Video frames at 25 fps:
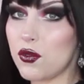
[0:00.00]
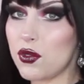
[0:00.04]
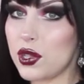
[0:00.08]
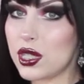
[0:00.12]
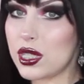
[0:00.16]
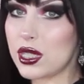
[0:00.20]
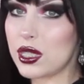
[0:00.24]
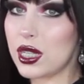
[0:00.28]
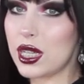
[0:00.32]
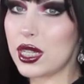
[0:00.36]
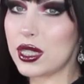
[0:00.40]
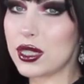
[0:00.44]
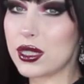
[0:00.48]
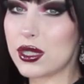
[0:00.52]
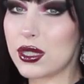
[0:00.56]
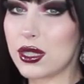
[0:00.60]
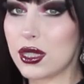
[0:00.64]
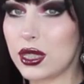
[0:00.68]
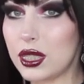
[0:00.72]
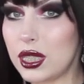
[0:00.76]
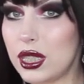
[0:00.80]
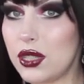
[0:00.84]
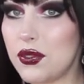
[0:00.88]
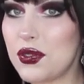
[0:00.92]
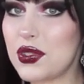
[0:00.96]
fishnet
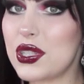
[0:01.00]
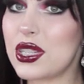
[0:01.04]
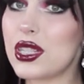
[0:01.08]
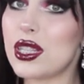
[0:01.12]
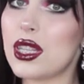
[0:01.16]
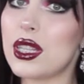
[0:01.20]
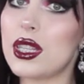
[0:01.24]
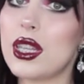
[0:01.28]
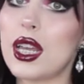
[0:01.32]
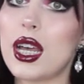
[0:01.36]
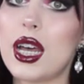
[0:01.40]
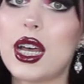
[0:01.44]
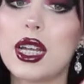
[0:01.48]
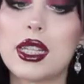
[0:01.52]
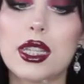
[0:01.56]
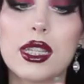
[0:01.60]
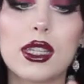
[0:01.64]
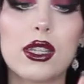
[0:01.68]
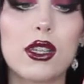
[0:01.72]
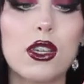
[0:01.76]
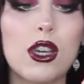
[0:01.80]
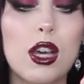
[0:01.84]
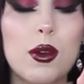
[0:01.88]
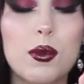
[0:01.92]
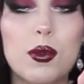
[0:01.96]
sleeves
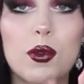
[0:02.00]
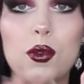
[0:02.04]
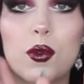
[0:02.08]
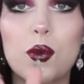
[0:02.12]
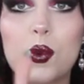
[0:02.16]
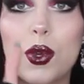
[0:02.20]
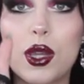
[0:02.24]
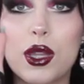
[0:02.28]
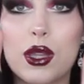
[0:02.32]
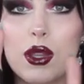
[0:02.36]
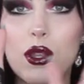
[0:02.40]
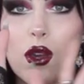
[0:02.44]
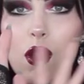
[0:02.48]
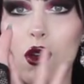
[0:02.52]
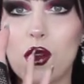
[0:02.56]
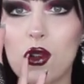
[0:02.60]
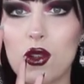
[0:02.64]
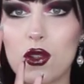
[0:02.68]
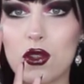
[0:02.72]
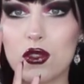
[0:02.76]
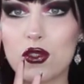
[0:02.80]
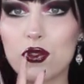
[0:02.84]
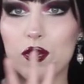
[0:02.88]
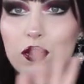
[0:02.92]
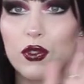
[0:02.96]
that come with
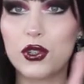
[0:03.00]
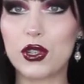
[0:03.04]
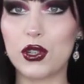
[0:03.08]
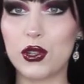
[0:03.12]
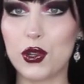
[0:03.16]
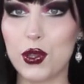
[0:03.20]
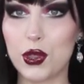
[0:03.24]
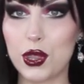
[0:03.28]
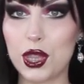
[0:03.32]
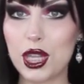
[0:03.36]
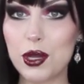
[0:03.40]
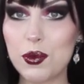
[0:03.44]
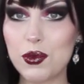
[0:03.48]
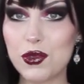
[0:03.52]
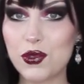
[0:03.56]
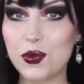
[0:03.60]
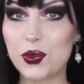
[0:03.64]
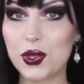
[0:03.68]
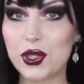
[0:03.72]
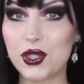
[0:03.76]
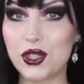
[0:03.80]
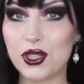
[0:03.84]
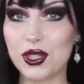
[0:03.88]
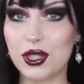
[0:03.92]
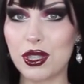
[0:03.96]
holes for your thumbs,
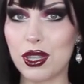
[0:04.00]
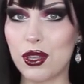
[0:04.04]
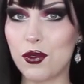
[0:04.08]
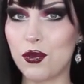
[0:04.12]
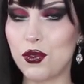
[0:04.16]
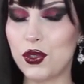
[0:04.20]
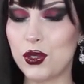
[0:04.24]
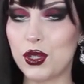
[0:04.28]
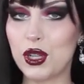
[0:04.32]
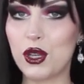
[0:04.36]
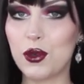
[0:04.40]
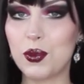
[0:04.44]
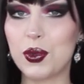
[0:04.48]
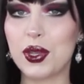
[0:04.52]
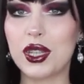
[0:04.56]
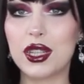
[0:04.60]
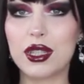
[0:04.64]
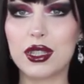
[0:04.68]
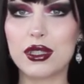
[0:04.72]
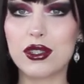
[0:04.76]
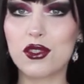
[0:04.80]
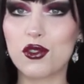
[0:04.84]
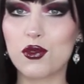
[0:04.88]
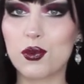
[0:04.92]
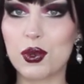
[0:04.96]
which if you know me,
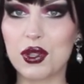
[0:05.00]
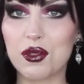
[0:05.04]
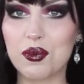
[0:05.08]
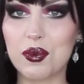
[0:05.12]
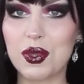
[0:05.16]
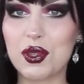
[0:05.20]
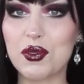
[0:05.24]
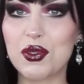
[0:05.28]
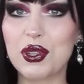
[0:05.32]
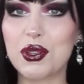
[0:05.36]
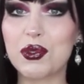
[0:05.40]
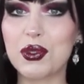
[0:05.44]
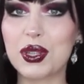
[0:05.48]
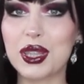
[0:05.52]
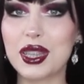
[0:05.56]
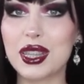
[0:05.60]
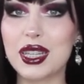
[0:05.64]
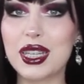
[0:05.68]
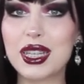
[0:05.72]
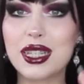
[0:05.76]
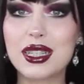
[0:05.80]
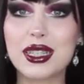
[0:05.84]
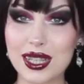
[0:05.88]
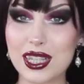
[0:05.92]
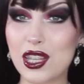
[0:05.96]
this is one of my favorite
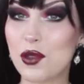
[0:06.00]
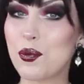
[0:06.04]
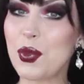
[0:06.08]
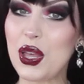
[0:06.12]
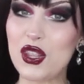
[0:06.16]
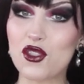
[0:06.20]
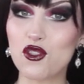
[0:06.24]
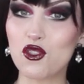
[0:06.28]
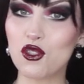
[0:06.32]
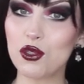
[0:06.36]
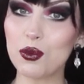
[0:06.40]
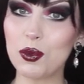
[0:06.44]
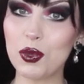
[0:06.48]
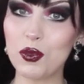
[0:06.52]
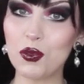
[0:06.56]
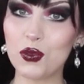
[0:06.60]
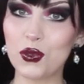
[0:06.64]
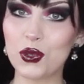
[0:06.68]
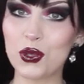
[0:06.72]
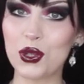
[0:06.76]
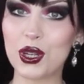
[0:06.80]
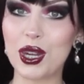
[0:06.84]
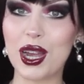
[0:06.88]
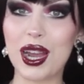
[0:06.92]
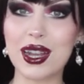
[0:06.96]
things. As I mentioned
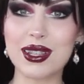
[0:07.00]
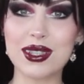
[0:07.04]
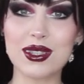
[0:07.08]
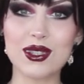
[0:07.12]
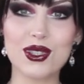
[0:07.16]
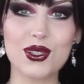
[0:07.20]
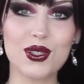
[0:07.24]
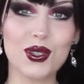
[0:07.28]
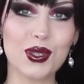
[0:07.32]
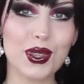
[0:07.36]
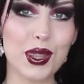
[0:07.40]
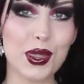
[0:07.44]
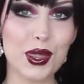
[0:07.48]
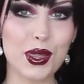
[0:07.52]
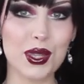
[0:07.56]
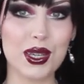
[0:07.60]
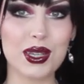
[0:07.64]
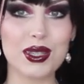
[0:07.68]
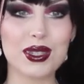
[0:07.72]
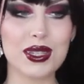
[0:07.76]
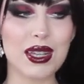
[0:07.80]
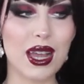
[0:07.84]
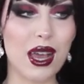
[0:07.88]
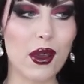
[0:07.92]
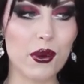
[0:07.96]
before, I just took the
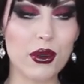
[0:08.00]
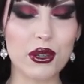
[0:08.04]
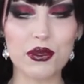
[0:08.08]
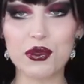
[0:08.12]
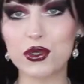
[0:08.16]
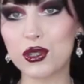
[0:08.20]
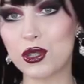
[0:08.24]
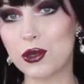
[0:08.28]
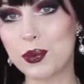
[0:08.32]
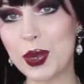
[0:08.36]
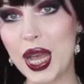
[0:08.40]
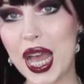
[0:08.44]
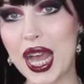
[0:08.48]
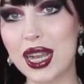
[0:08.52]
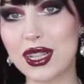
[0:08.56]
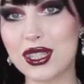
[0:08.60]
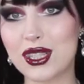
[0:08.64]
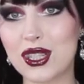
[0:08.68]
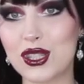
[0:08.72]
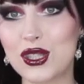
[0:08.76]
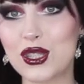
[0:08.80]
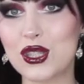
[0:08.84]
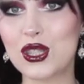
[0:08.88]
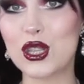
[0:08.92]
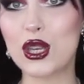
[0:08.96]
things out of their bags,
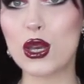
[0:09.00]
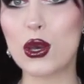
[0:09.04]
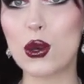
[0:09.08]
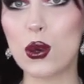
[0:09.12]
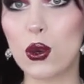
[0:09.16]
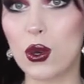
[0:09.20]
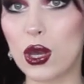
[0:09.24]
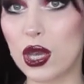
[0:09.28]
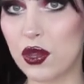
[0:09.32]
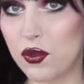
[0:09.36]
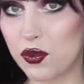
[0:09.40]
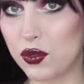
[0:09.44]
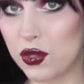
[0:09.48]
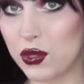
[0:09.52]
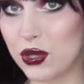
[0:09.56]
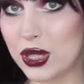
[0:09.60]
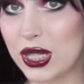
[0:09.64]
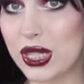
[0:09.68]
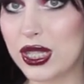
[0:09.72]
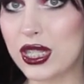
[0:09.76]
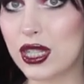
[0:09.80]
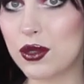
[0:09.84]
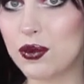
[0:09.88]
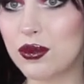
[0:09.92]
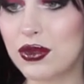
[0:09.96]
so if you
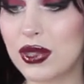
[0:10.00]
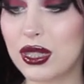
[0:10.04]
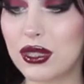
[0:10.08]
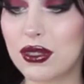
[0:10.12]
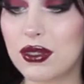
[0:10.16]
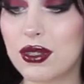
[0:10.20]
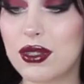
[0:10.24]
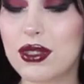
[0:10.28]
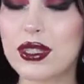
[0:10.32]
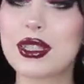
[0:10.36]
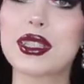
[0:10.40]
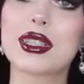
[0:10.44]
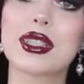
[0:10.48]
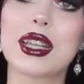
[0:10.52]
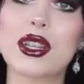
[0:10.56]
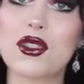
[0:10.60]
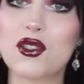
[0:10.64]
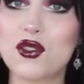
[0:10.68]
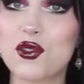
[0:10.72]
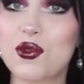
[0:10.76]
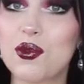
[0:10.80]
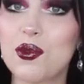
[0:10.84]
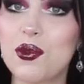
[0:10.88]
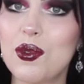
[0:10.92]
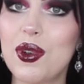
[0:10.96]
see some wrinkles,
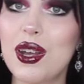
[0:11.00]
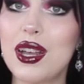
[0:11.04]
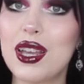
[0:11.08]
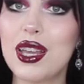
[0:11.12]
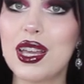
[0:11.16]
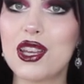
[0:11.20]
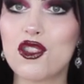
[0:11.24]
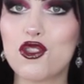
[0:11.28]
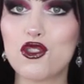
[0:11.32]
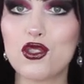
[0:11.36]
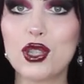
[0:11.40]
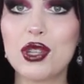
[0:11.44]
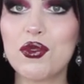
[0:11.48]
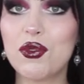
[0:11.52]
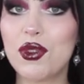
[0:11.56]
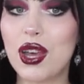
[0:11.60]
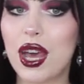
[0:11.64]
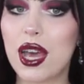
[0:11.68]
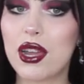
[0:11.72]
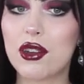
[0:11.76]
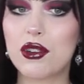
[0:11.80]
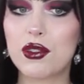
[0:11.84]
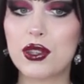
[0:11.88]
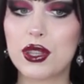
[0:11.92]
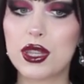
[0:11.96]
that's why. I should have
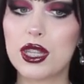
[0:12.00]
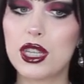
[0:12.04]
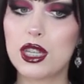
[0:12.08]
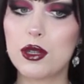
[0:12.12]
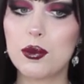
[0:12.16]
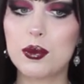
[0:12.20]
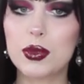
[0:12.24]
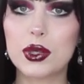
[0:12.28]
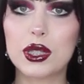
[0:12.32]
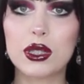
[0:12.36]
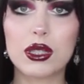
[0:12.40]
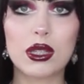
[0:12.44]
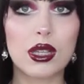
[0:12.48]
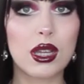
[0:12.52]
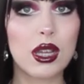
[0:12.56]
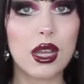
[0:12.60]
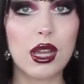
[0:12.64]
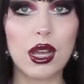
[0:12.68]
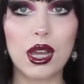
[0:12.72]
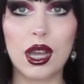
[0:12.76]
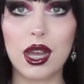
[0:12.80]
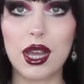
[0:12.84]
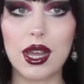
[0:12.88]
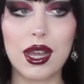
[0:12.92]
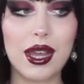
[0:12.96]
ironed them, but
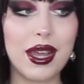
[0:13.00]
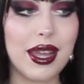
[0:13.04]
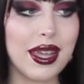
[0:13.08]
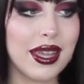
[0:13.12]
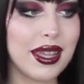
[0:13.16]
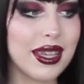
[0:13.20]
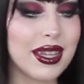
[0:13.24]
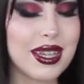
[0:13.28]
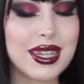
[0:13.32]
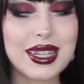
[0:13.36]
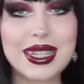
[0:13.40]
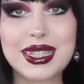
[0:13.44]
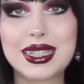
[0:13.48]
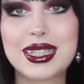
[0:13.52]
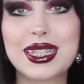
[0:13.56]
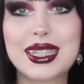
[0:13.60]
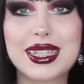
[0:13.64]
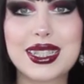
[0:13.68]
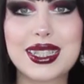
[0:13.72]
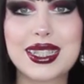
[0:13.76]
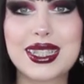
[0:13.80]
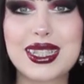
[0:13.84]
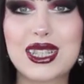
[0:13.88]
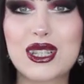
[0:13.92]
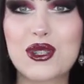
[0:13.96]
I
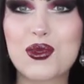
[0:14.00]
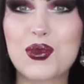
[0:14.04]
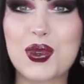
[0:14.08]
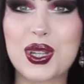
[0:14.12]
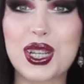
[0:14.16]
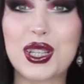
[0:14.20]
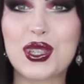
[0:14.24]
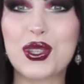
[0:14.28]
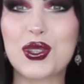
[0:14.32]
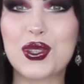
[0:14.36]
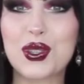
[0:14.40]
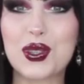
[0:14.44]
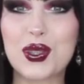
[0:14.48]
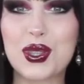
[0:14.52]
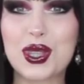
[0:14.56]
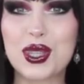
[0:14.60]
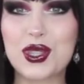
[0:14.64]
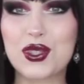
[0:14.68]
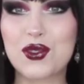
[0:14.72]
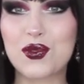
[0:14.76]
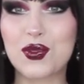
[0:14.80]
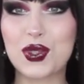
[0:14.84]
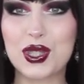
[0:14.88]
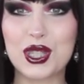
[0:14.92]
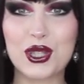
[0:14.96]
just wanted to do
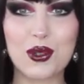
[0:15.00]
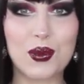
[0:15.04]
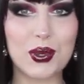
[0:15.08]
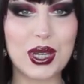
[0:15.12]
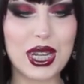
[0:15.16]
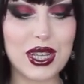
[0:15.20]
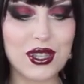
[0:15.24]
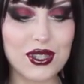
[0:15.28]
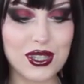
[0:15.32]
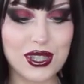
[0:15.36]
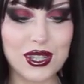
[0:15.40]
this video when I